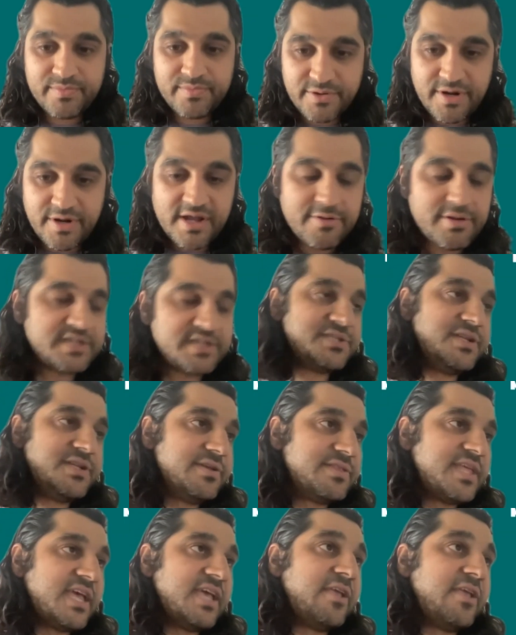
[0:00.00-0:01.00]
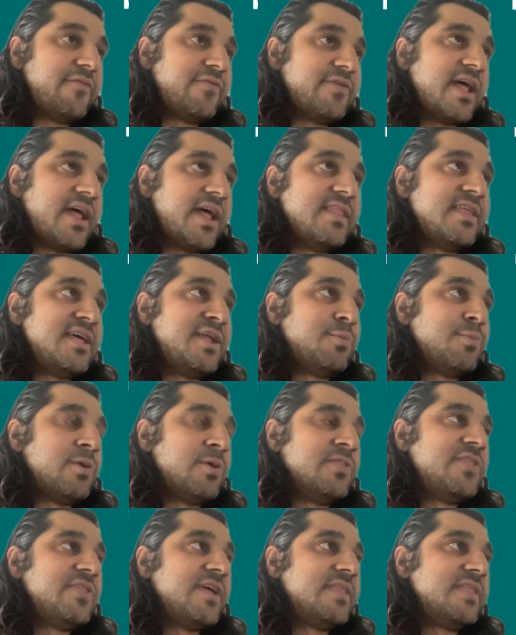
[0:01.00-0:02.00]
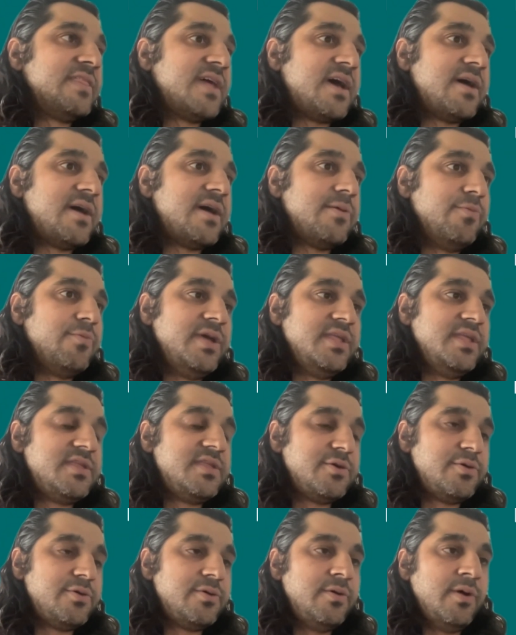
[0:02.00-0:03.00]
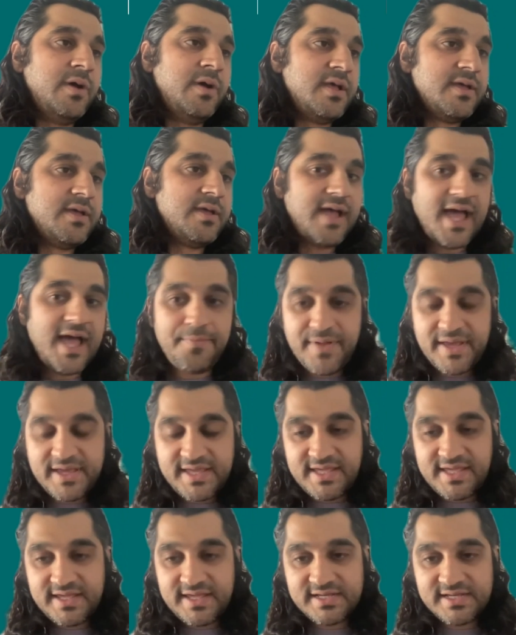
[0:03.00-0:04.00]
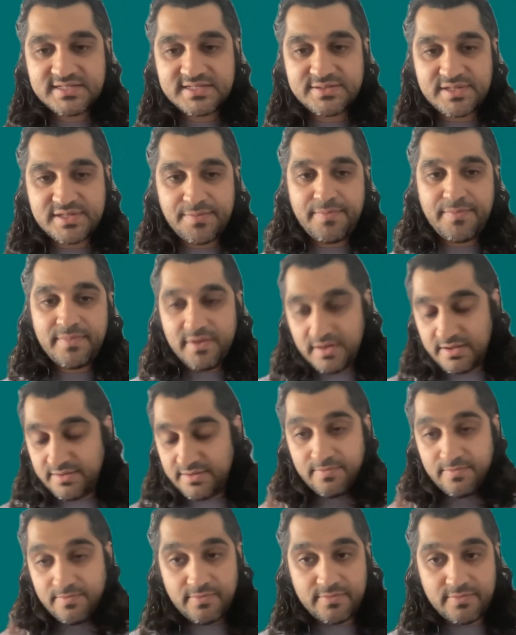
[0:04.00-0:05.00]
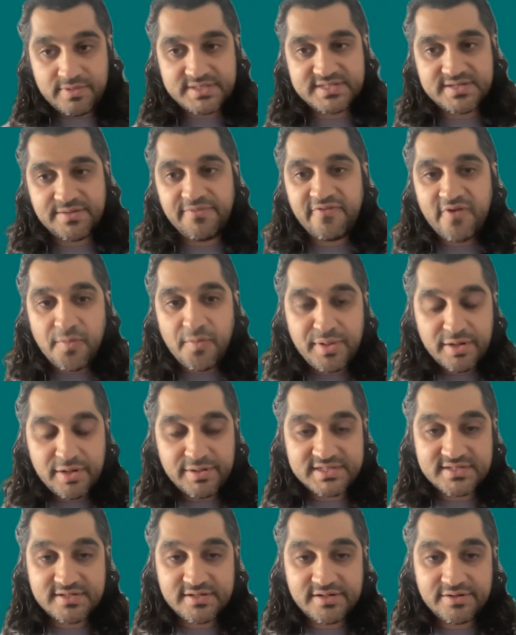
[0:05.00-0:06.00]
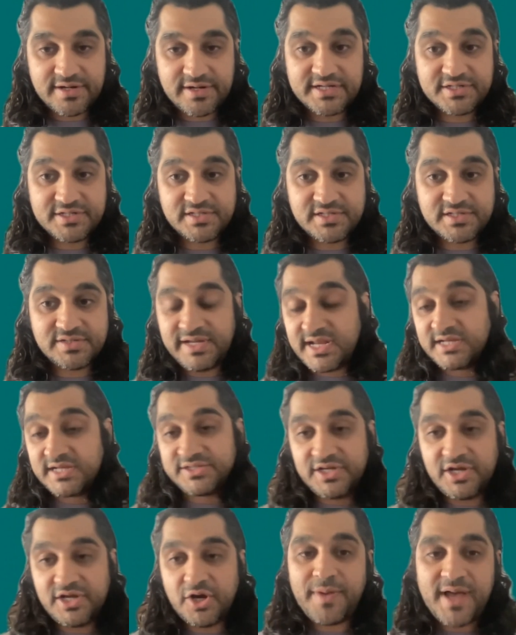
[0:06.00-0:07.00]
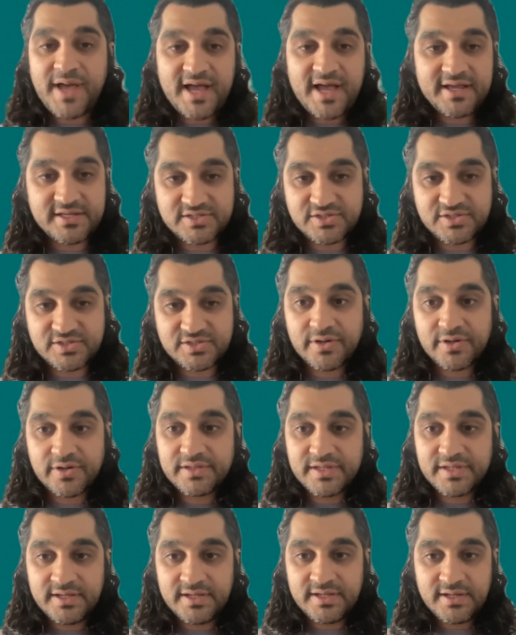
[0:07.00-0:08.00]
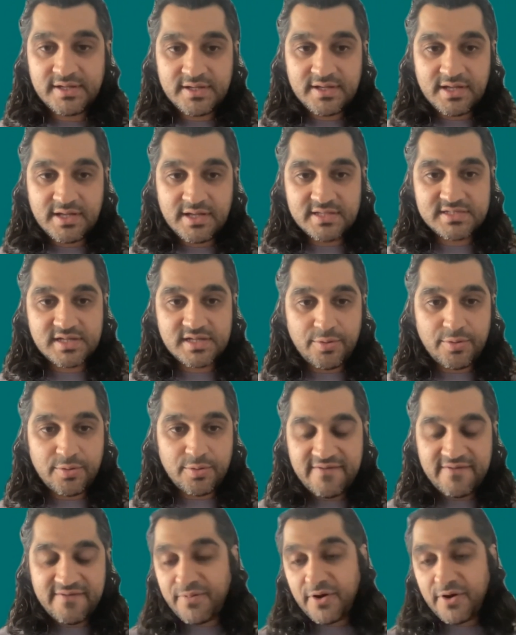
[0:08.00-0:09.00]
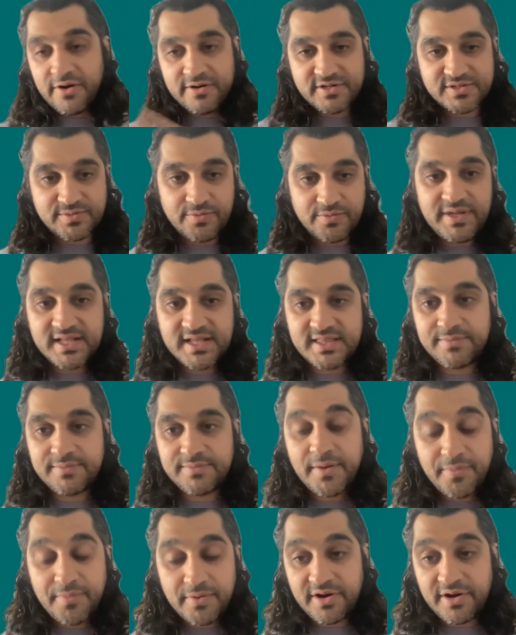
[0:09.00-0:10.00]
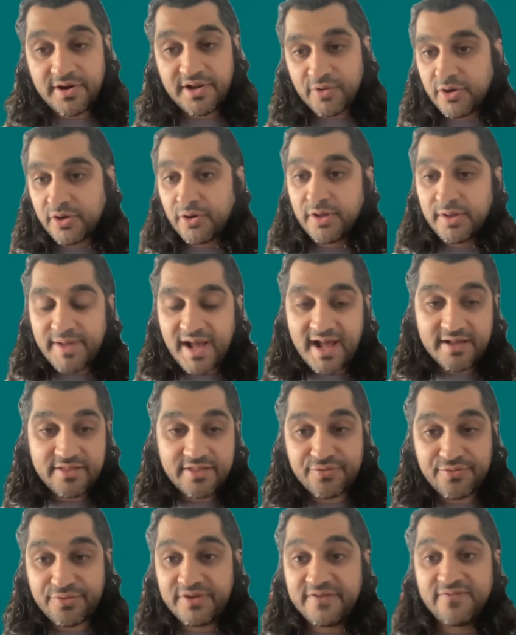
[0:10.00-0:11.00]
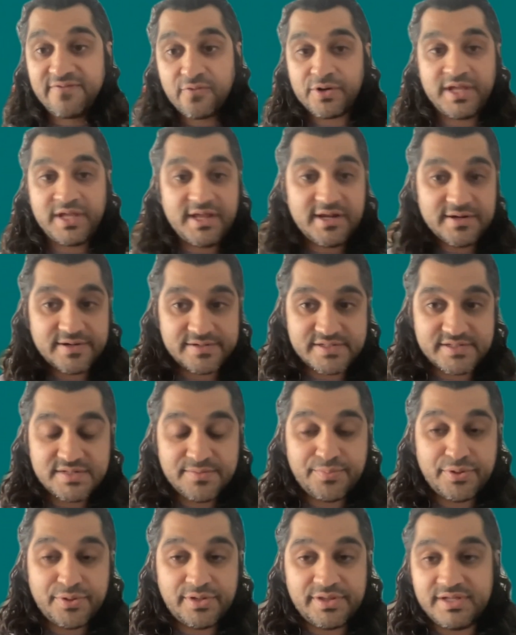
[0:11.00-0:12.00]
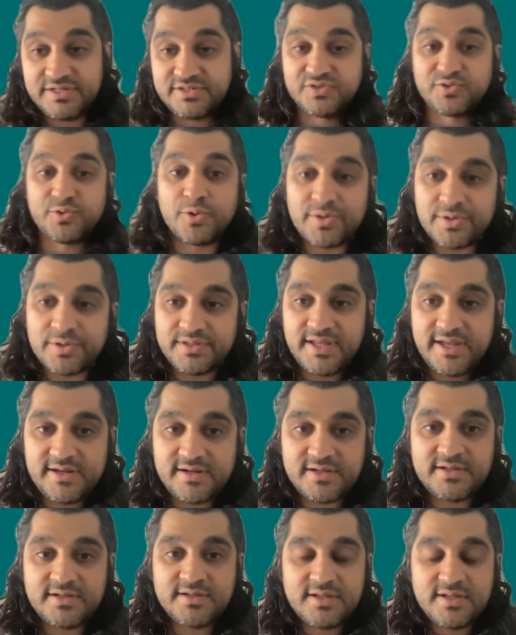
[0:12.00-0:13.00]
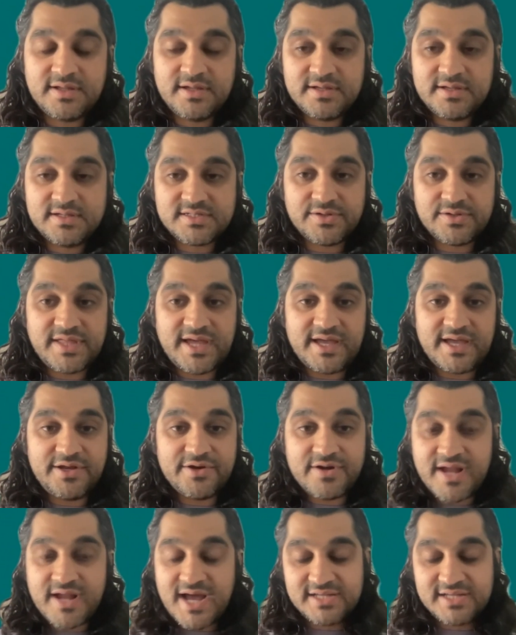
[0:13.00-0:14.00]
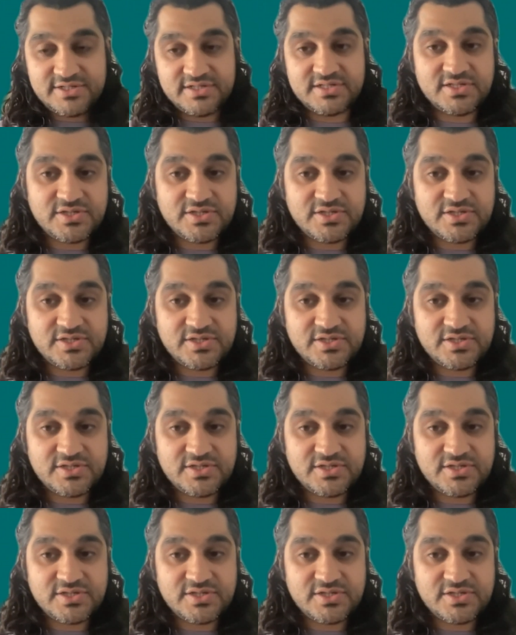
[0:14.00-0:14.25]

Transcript: Great question, Neil. Thank you for that. And then one thing that we do at Bicky is with some of our POS integrations, we can actually go back historically. And so we have partners, when we get them up and running, we're going back 3-4 years to pull the historical data so that you're not just